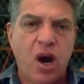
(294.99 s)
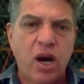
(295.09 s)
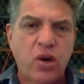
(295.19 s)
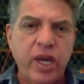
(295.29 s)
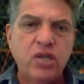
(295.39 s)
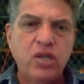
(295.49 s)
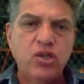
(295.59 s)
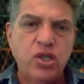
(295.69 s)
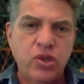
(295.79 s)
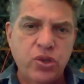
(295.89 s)
Greek
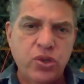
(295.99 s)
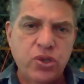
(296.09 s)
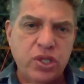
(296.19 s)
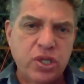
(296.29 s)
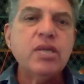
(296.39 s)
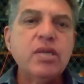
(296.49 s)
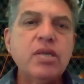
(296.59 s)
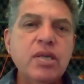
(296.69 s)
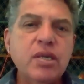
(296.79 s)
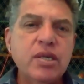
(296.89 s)
Jews.
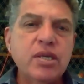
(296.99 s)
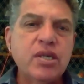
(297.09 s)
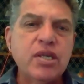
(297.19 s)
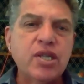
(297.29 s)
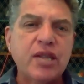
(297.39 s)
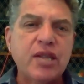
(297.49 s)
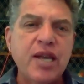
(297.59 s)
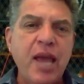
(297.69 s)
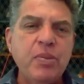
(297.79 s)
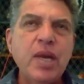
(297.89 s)
Did you get the
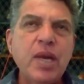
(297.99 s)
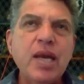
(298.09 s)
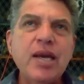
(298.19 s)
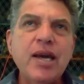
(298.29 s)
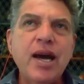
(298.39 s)
name?